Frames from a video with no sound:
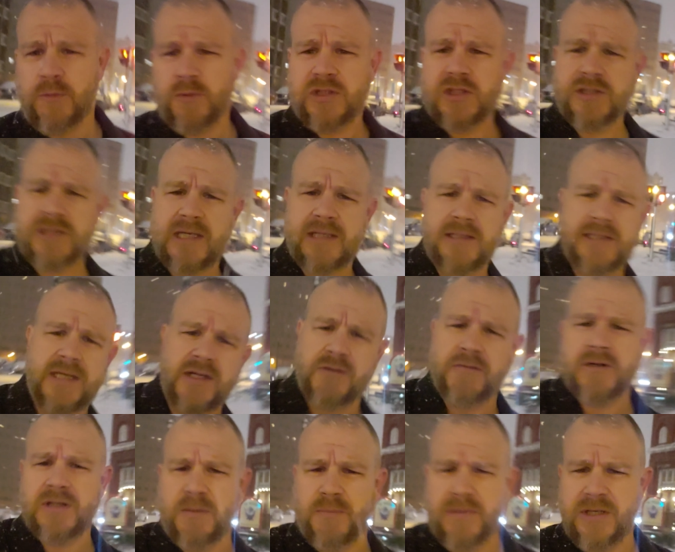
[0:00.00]
We just had
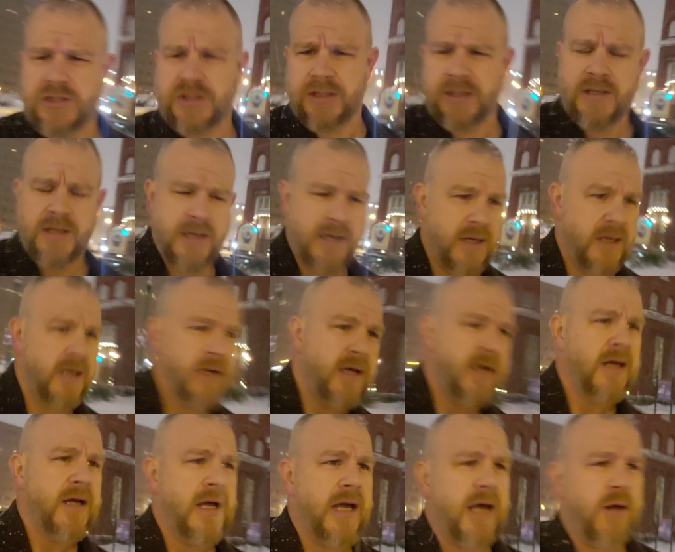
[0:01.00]
dinner at the Mission.
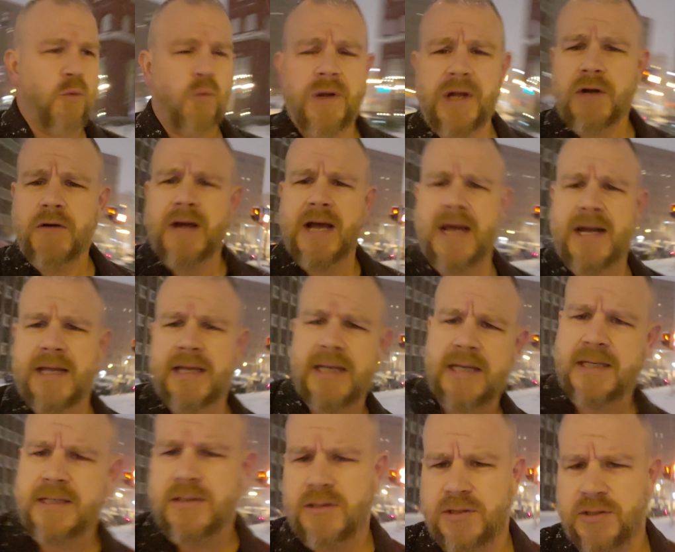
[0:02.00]
And we are heading
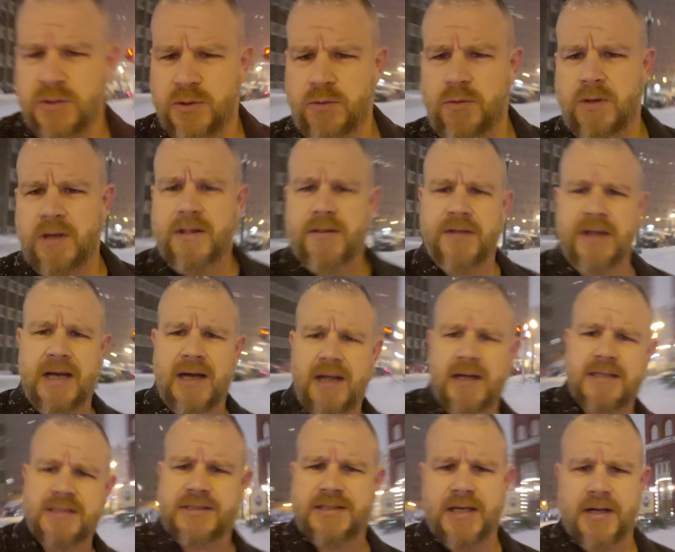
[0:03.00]
into the
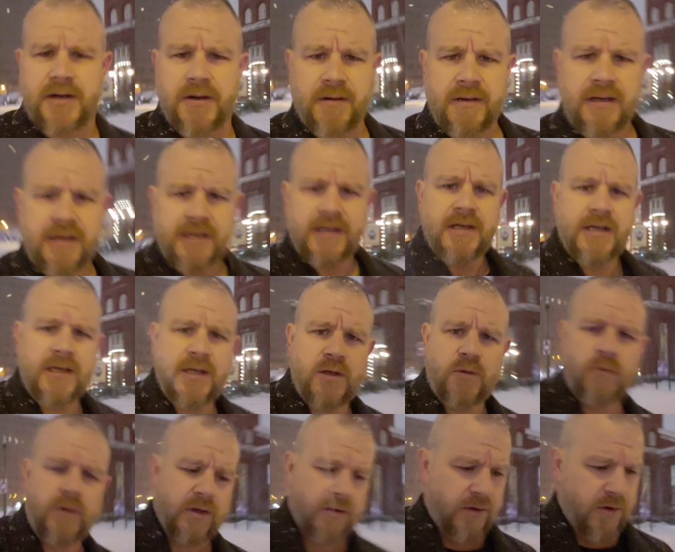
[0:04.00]
On Center.
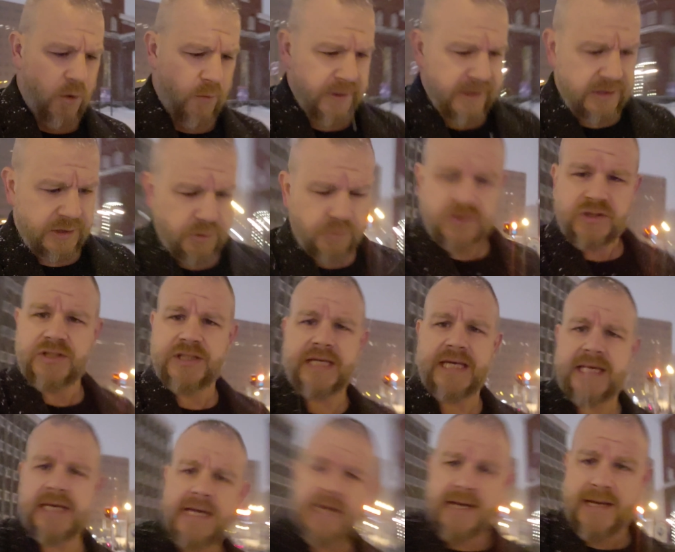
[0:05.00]
We are going to
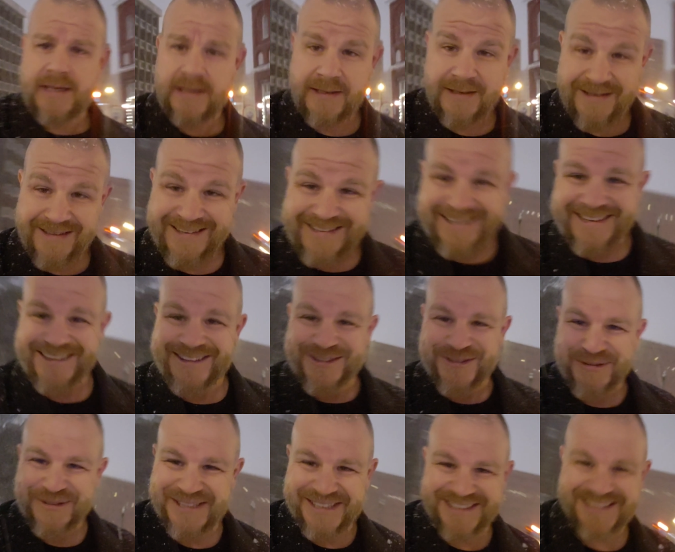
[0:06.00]
see, and
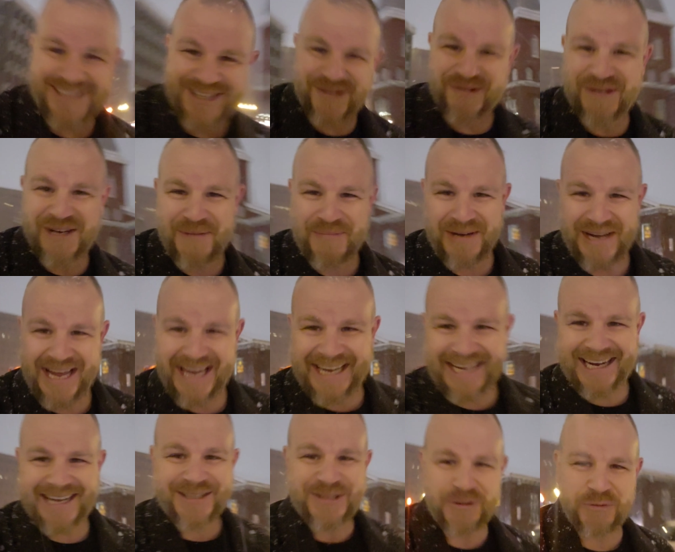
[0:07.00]
this was the secret I've been
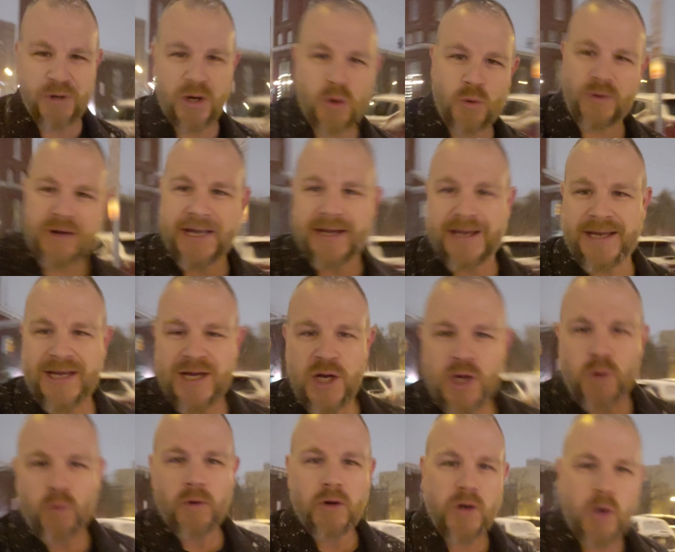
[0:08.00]
hanging on to all week,
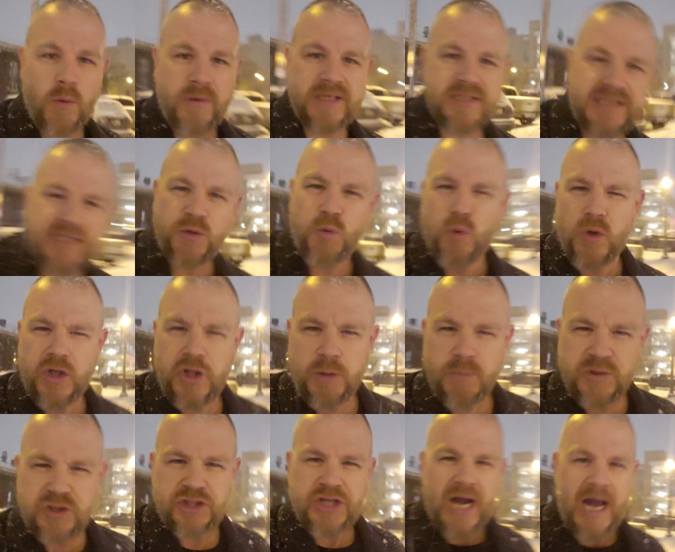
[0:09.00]
we're going to see
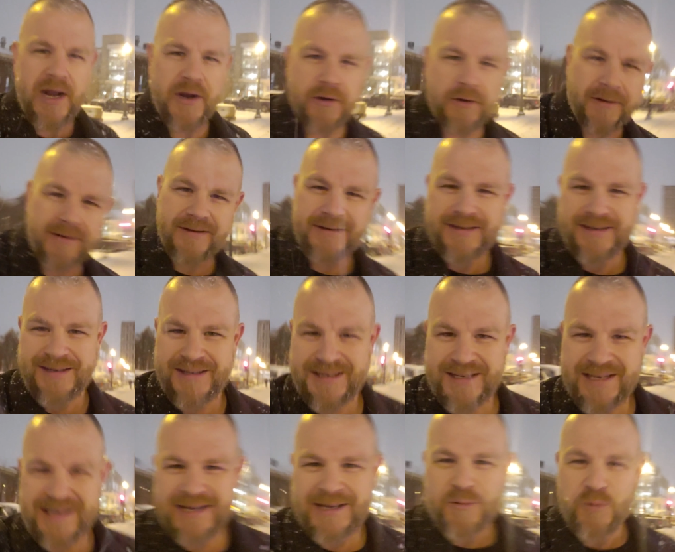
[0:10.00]
William Shatner.
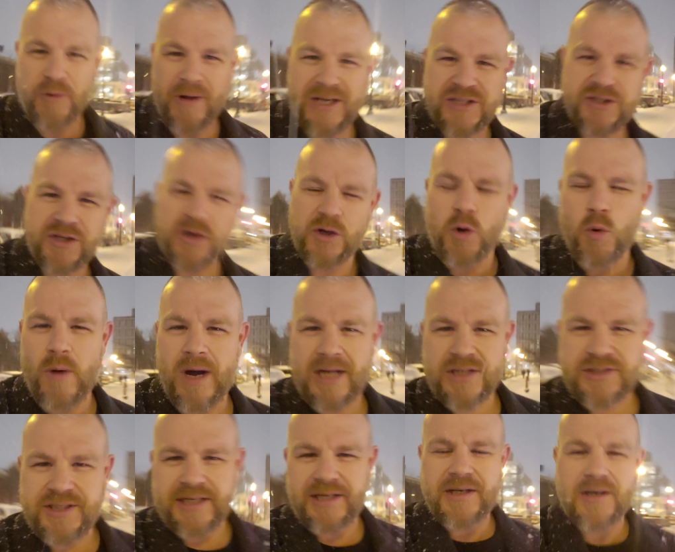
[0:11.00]
We're actually going to go
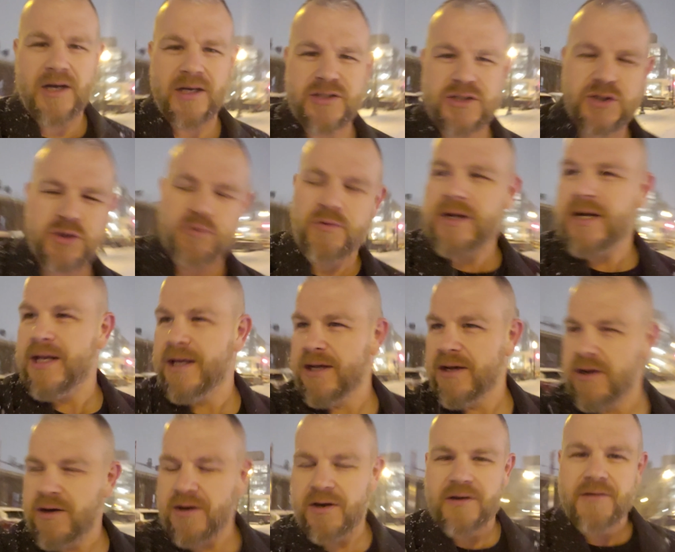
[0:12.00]
watch a
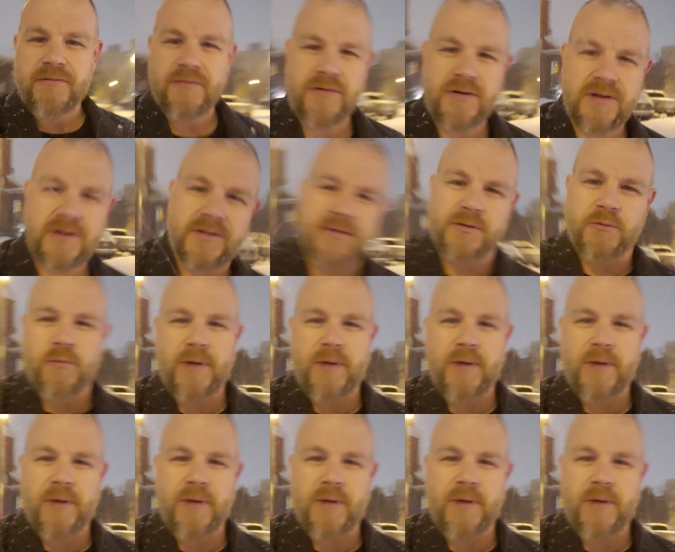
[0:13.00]
screening of The